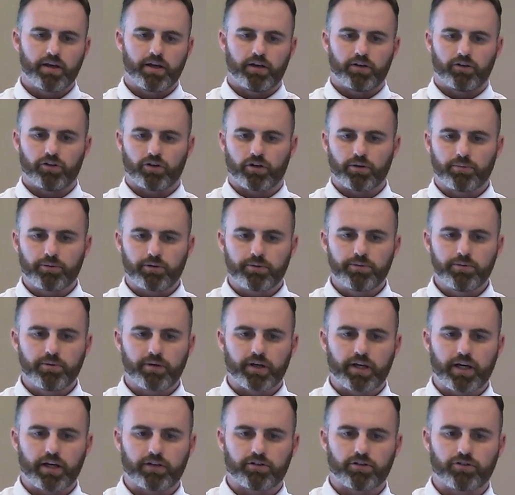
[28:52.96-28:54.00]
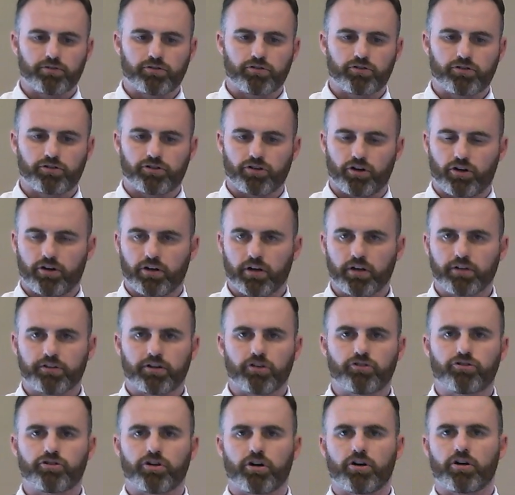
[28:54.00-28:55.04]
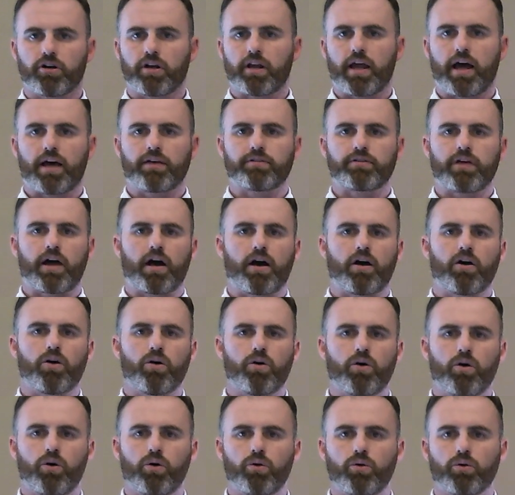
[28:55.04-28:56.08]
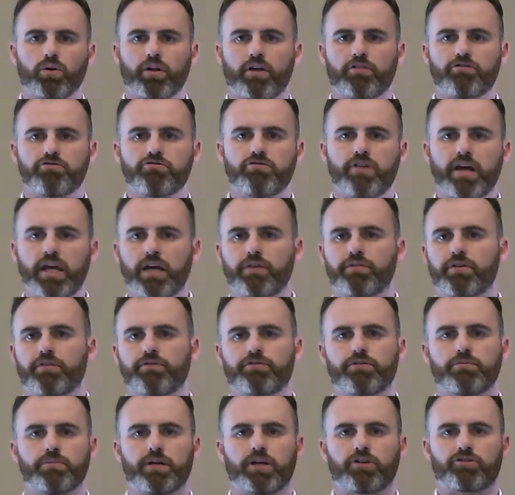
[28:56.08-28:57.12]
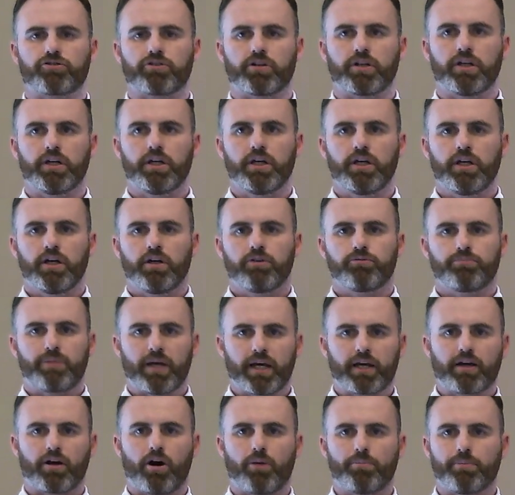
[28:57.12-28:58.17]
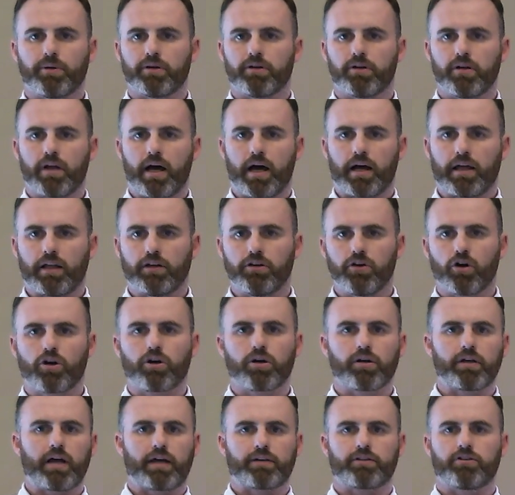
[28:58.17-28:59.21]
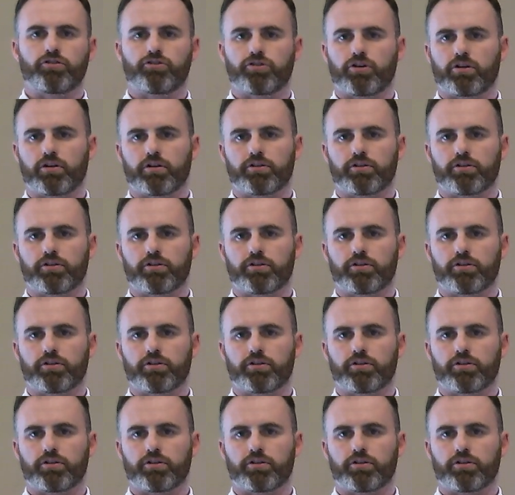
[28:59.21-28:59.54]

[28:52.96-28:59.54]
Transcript: You can communicate to the journal. The journal has a whole array of information. Pick up and look at the journal